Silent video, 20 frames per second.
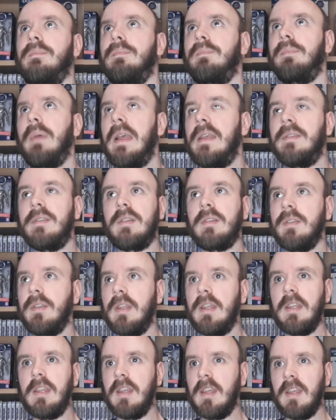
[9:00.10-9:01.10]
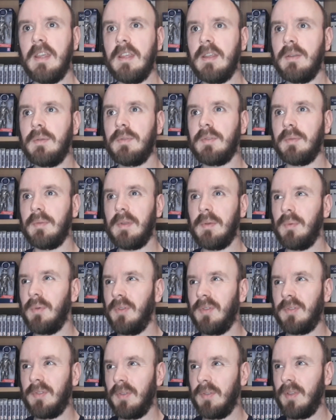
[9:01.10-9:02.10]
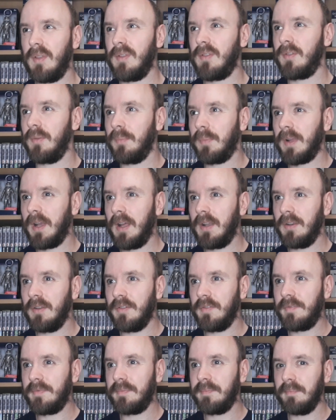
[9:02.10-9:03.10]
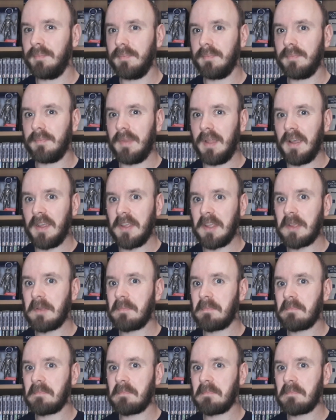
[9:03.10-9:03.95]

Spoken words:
Basically, he was some kind of like